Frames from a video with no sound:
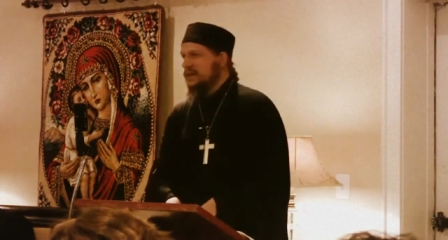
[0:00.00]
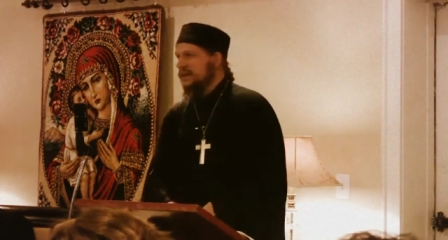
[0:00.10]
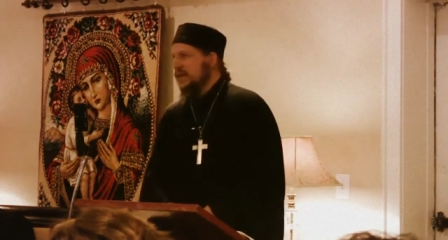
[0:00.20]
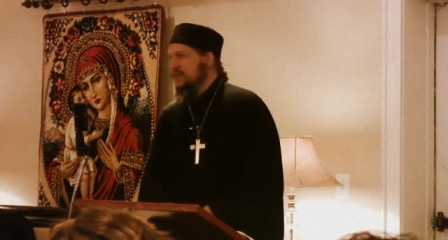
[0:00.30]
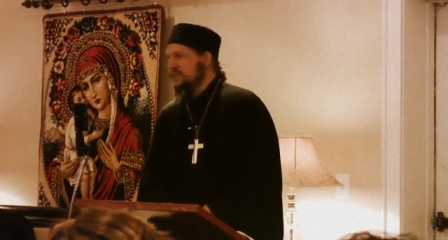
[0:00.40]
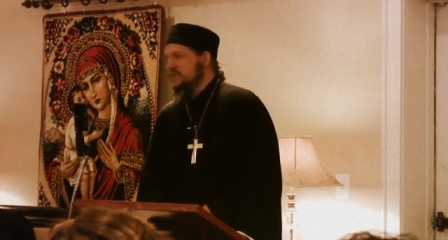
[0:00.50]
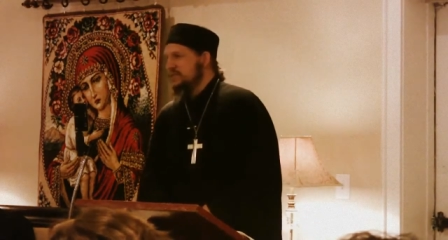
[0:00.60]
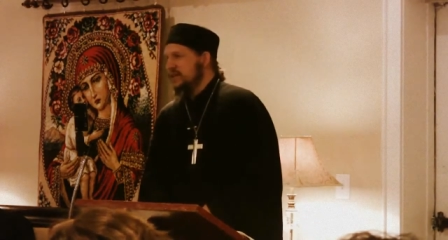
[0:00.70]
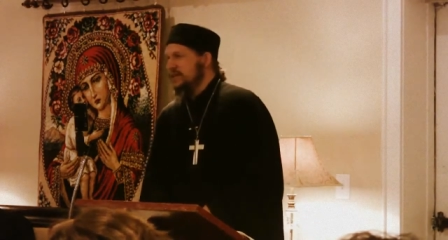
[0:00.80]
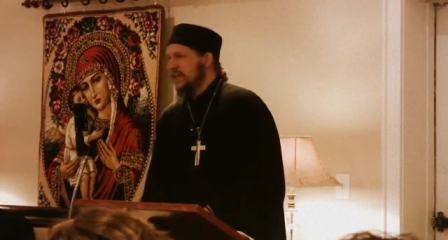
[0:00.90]
in the lives of the
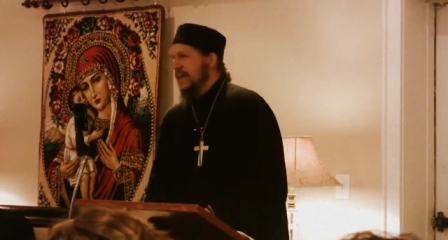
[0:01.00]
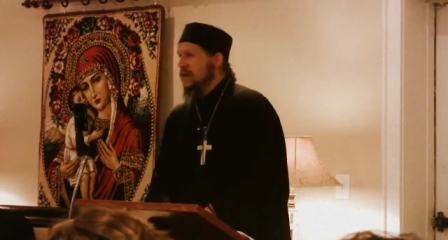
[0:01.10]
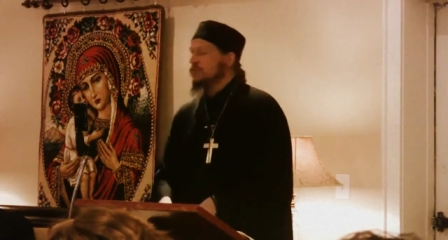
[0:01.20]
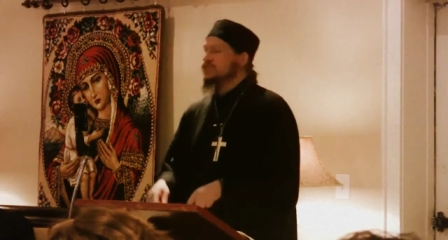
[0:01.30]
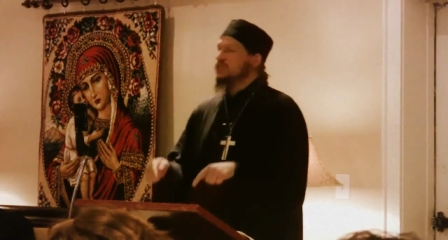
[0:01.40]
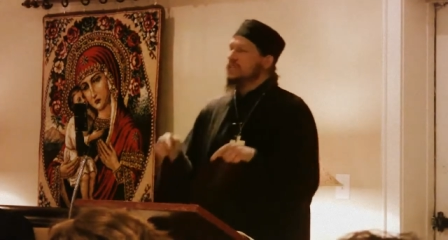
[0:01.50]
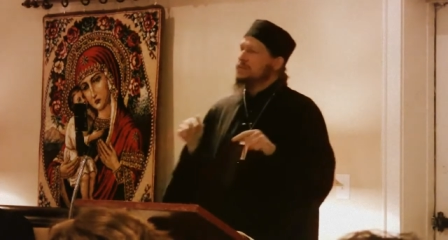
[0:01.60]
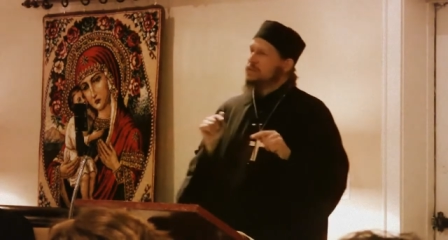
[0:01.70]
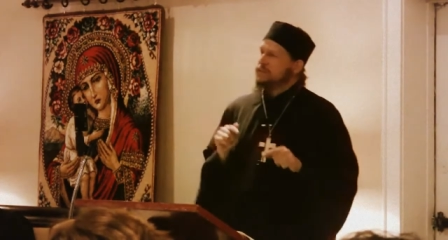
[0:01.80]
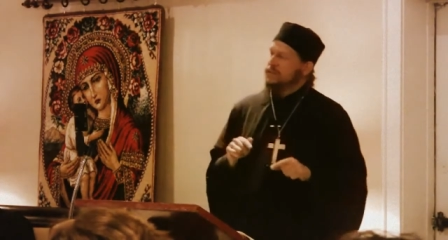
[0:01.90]
saints. And we should
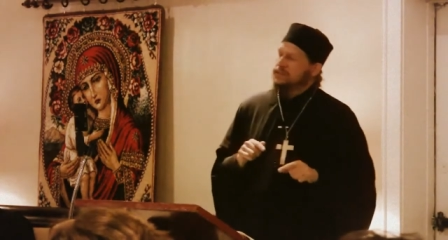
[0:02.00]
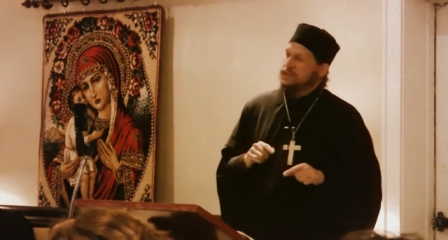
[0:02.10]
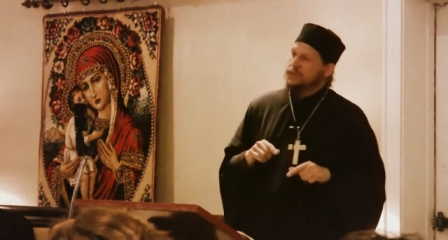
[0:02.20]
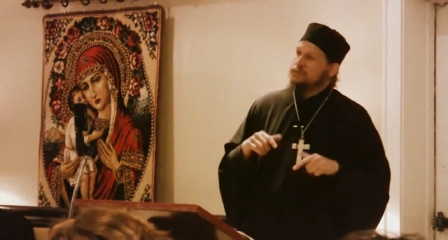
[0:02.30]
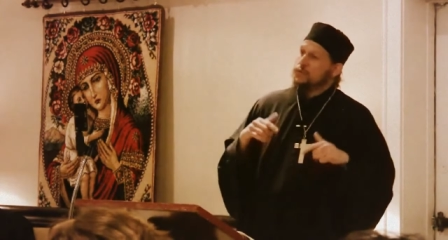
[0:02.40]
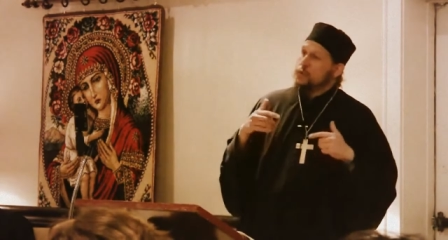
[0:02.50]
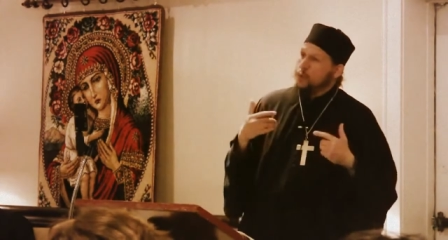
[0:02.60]
imitate them if we